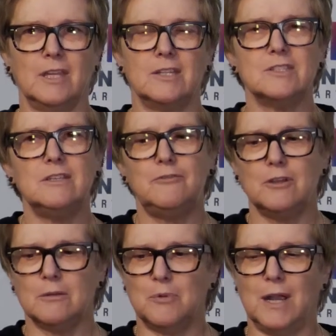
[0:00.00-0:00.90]
And see if
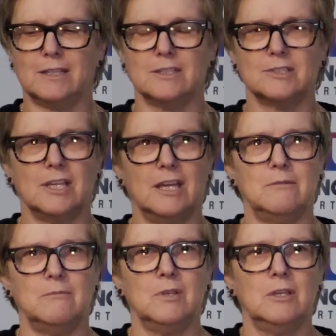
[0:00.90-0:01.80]
you can practice
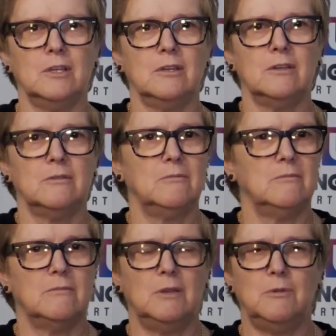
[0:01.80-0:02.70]
that
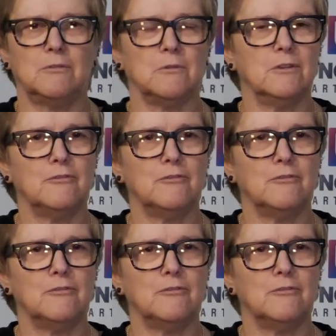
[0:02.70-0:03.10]
maybe 3